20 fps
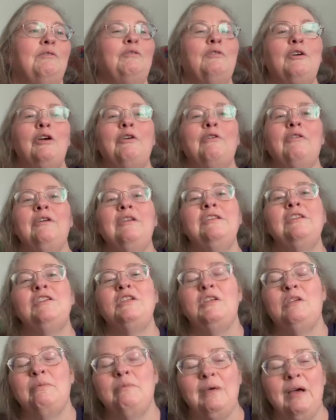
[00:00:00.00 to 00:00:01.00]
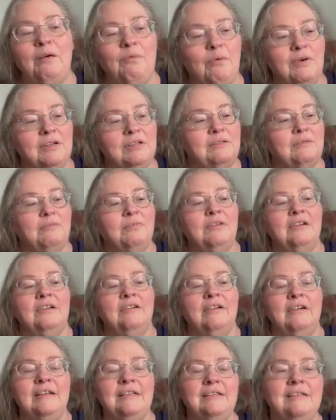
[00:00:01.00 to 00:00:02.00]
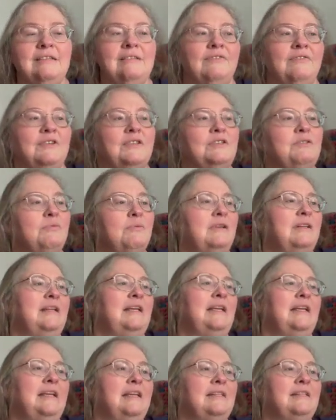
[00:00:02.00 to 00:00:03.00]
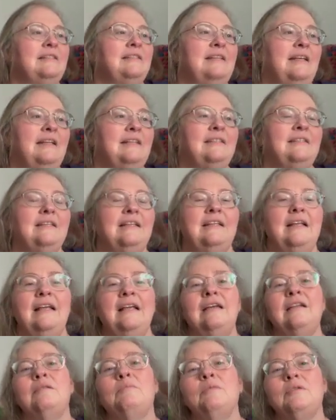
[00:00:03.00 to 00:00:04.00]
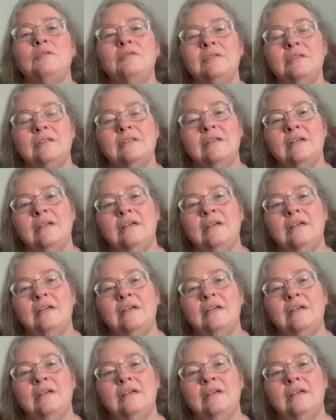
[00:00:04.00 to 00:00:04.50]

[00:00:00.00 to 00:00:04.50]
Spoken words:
go into my works in progress. First one is Santa and Animals.